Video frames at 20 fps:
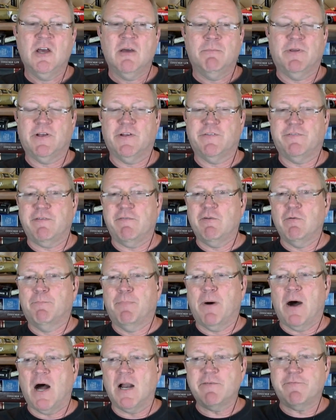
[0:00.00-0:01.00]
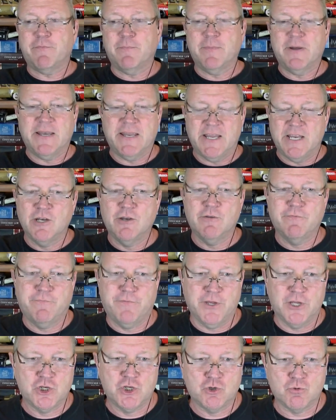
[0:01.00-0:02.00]
Because if you bought it from an
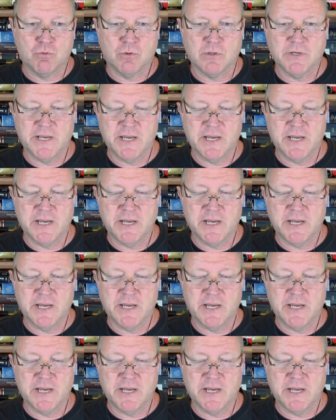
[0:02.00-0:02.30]
individual,